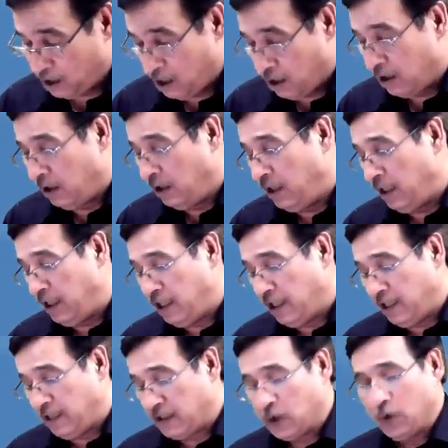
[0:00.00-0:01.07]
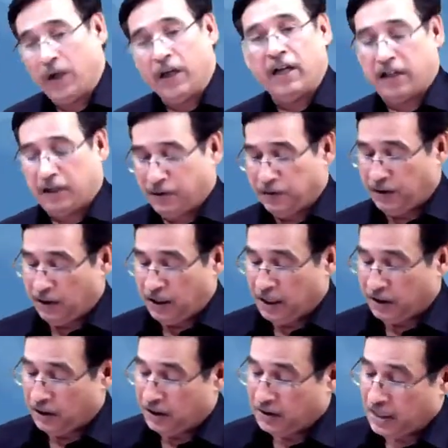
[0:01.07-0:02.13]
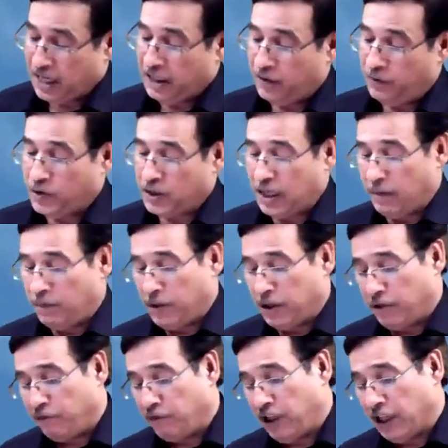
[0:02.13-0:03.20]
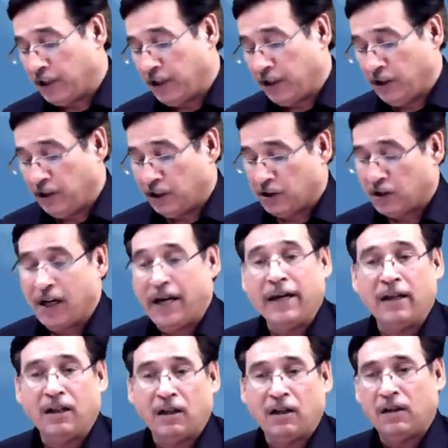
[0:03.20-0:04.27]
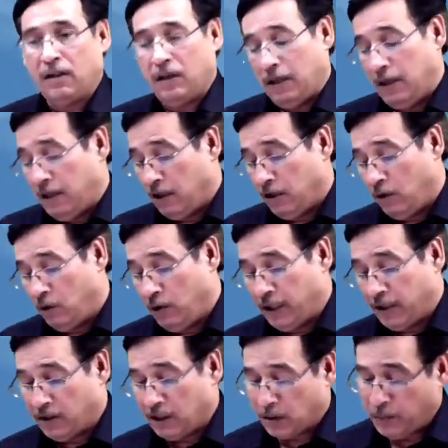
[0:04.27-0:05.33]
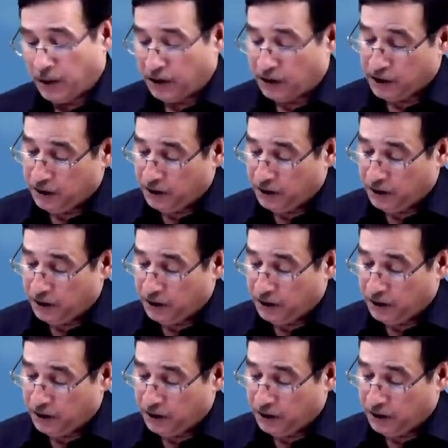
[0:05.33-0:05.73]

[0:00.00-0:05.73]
Needless to add that these items have been reflected in the trial. No adjustment.